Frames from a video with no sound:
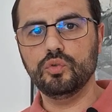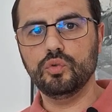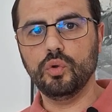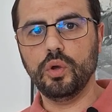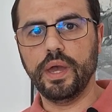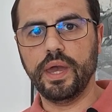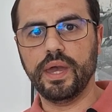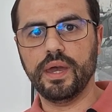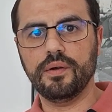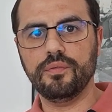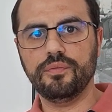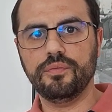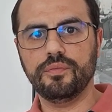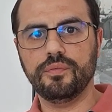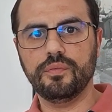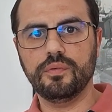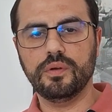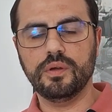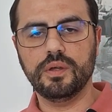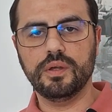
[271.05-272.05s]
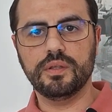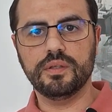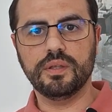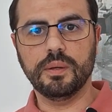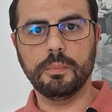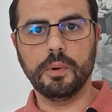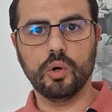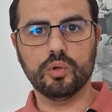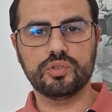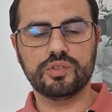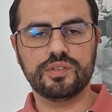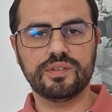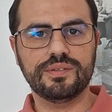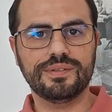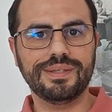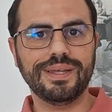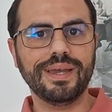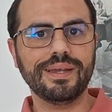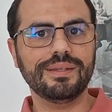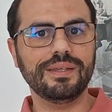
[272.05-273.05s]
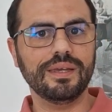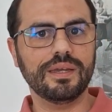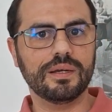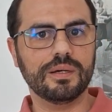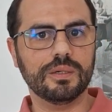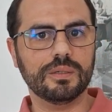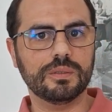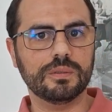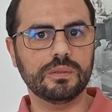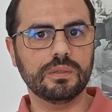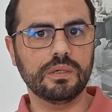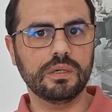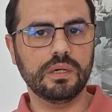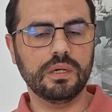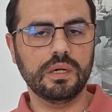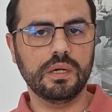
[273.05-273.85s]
to have the most technical